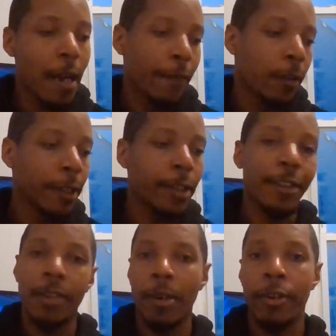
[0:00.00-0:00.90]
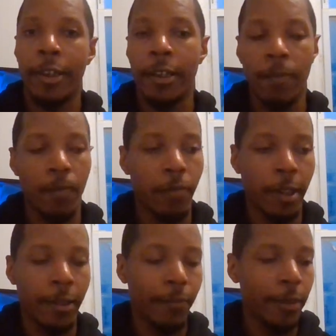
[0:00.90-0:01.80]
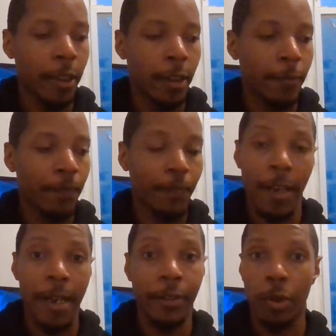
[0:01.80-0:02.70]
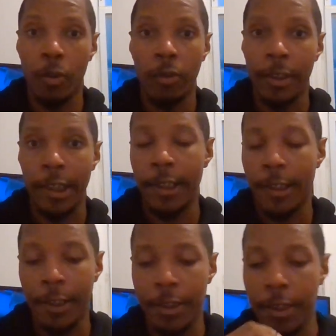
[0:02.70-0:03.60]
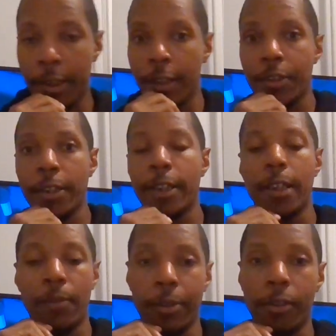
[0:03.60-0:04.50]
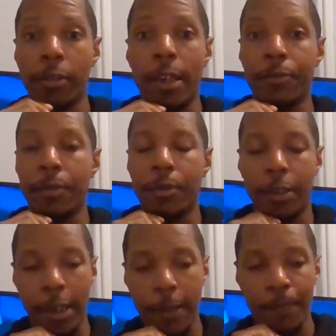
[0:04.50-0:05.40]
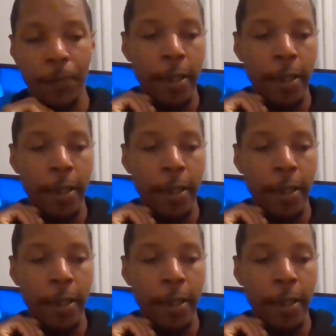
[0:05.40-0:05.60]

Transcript: I feel like that's about it. But, you know, as always, I, I sit there and say, come to the live stream tonight.